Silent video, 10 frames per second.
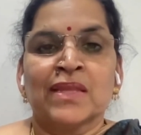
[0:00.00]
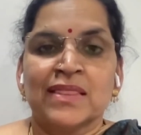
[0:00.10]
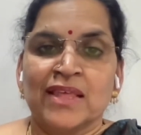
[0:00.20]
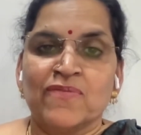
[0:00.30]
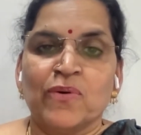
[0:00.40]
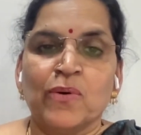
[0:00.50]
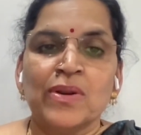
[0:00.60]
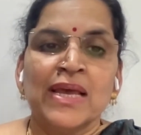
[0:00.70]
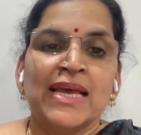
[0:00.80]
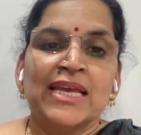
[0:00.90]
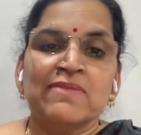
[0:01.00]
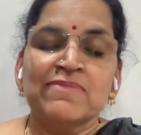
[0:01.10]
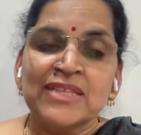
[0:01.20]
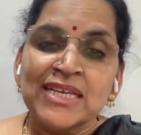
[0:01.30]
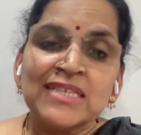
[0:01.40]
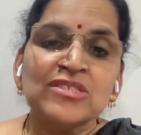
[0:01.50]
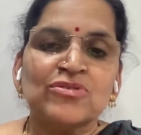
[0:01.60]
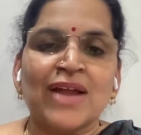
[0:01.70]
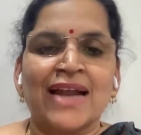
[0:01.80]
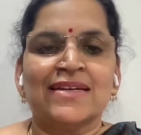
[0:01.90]
Therefore, if these
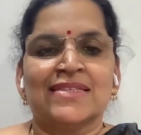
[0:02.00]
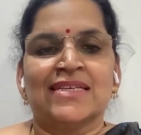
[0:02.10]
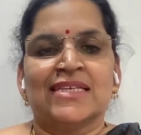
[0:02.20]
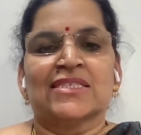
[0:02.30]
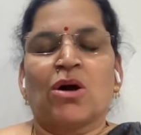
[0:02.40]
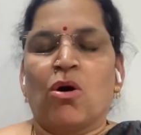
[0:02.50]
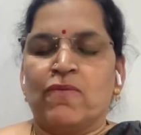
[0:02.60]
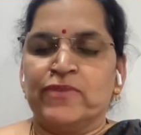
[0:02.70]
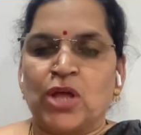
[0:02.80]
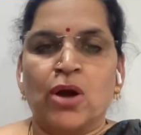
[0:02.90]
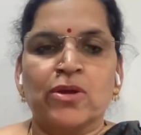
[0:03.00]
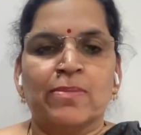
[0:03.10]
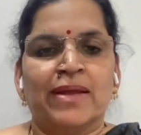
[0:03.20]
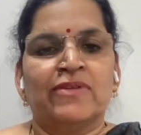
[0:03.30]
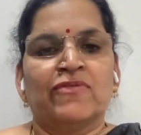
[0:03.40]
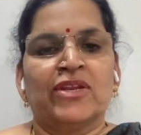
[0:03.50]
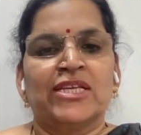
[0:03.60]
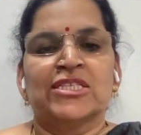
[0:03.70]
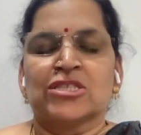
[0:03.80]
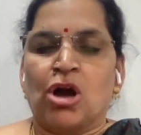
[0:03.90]
strategies of documentaries,